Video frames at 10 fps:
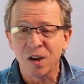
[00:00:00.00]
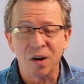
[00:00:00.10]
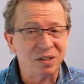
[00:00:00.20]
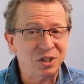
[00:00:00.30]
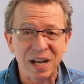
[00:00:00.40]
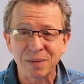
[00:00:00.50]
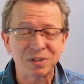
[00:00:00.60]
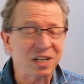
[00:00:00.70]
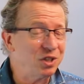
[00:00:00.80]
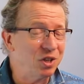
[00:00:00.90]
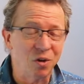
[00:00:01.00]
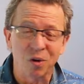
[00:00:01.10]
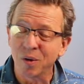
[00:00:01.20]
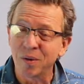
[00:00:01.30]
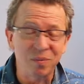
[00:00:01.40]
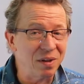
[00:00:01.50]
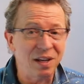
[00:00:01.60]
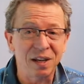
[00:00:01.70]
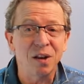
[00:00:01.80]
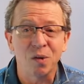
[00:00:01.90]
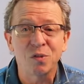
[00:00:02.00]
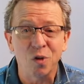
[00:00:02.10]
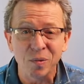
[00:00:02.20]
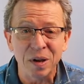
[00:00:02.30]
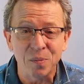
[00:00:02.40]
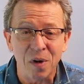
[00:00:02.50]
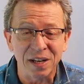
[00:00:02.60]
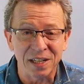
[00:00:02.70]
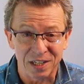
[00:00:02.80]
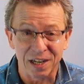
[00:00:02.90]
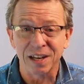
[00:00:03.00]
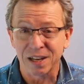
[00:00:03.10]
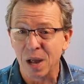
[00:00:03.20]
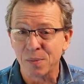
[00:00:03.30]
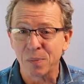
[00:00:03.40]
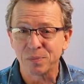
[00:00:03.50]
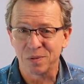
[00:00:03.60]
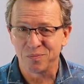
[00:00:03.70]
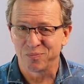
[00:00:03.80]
or a jam session, or, you know, Dorian minors are going to come up